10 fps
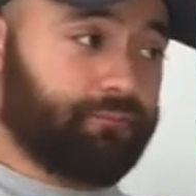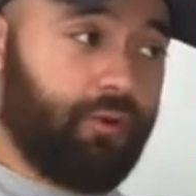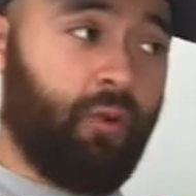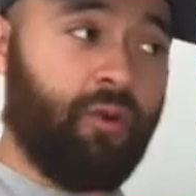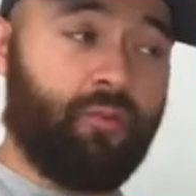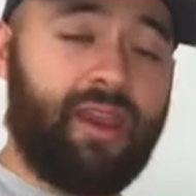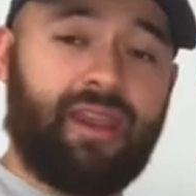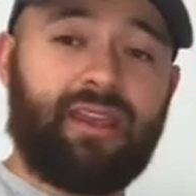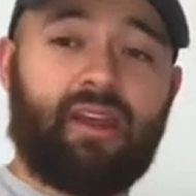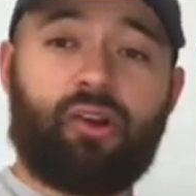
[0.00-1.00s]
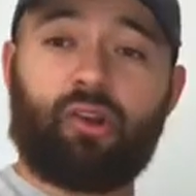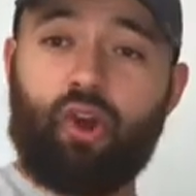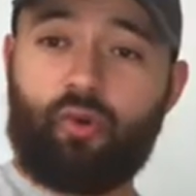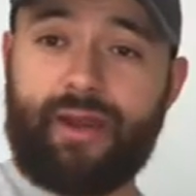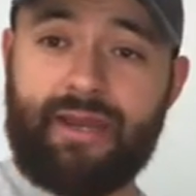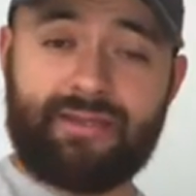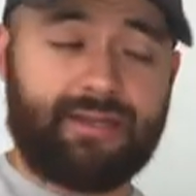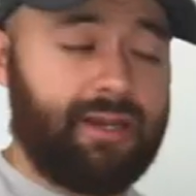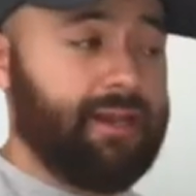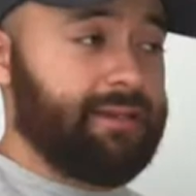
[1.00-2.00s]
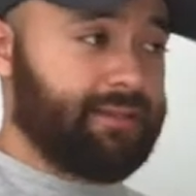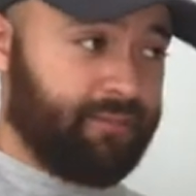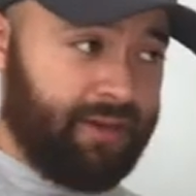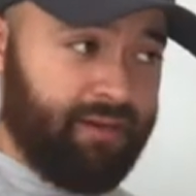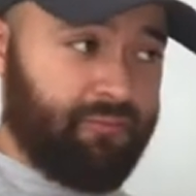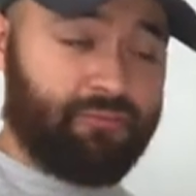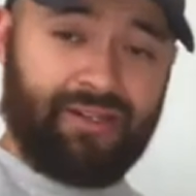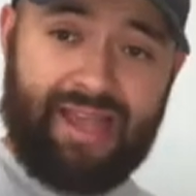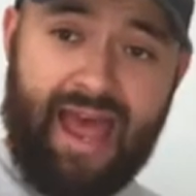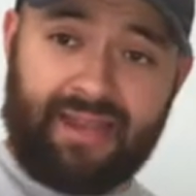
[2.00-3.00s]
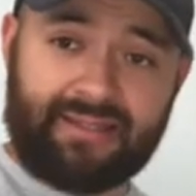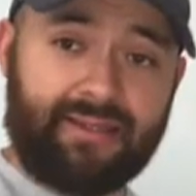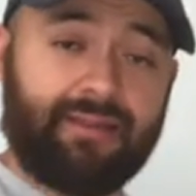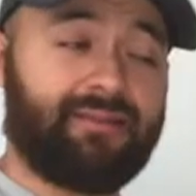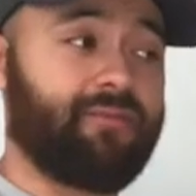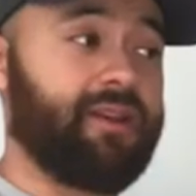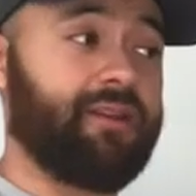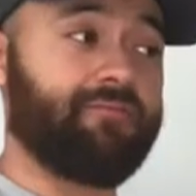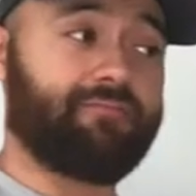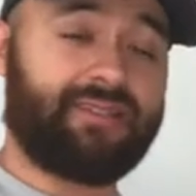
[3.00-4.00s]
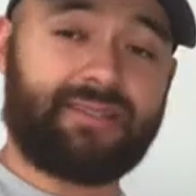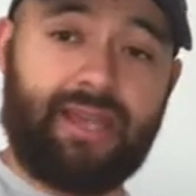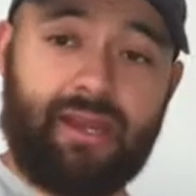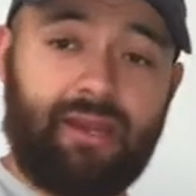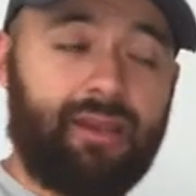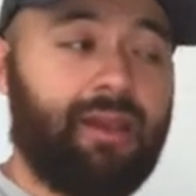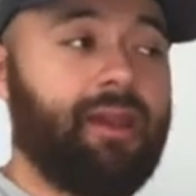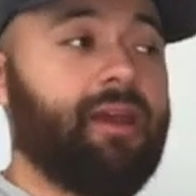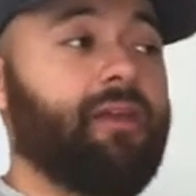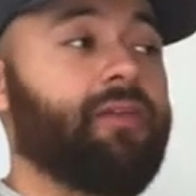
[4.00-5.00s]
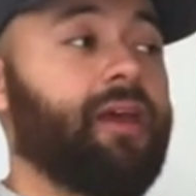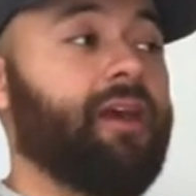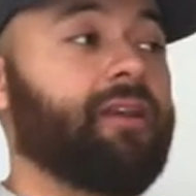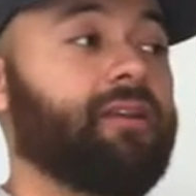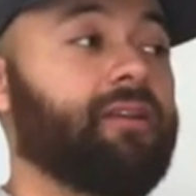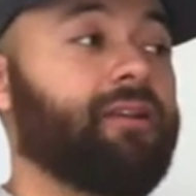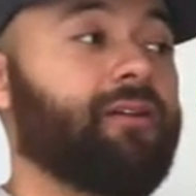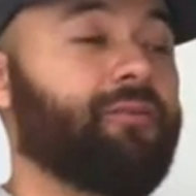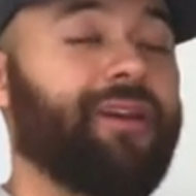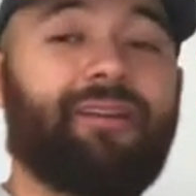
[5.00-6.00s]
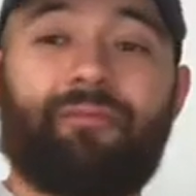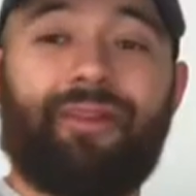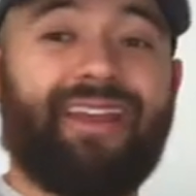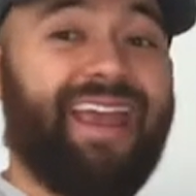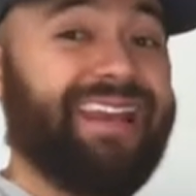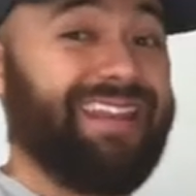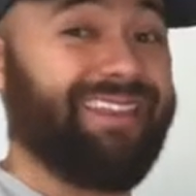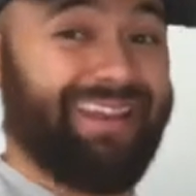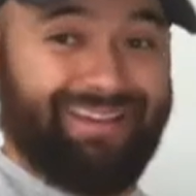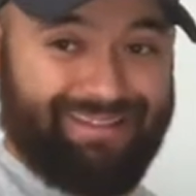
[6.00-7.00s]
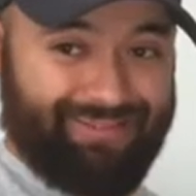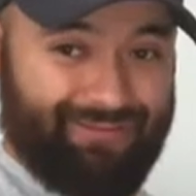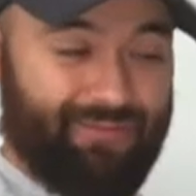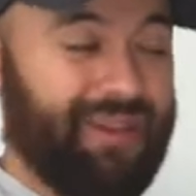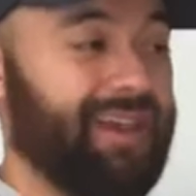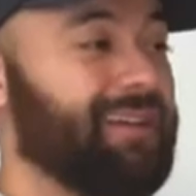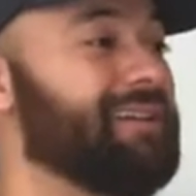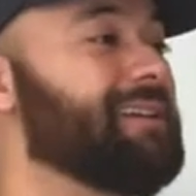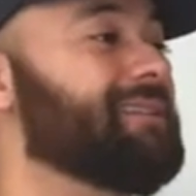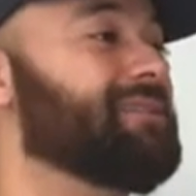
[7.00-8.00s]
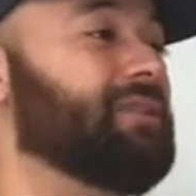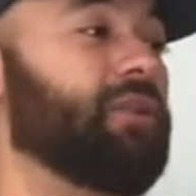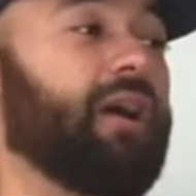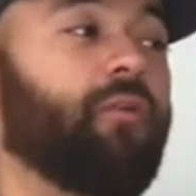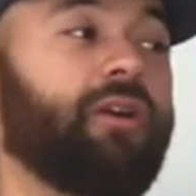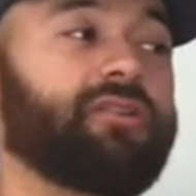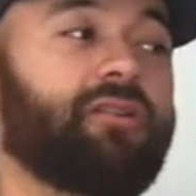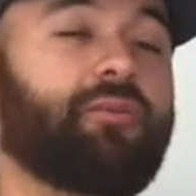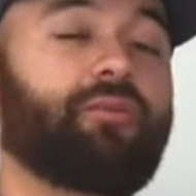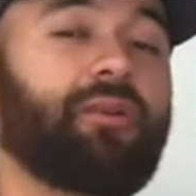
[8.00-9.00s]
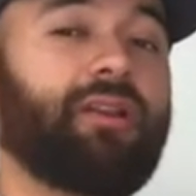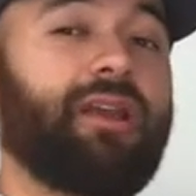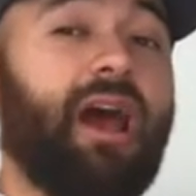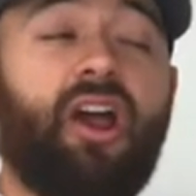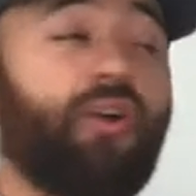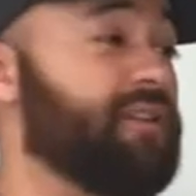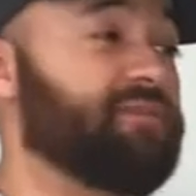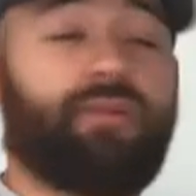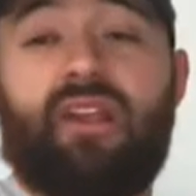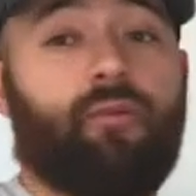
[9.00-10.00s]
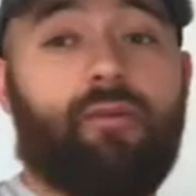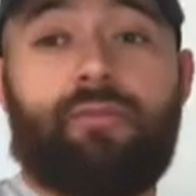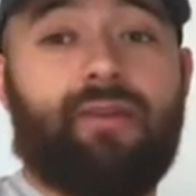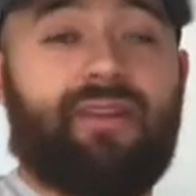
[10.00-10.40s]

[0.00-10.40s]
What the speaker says: When we can get our low range to be relaxed and to be steady, then we can play anything. Okay? So I want you to really, I always play 1B.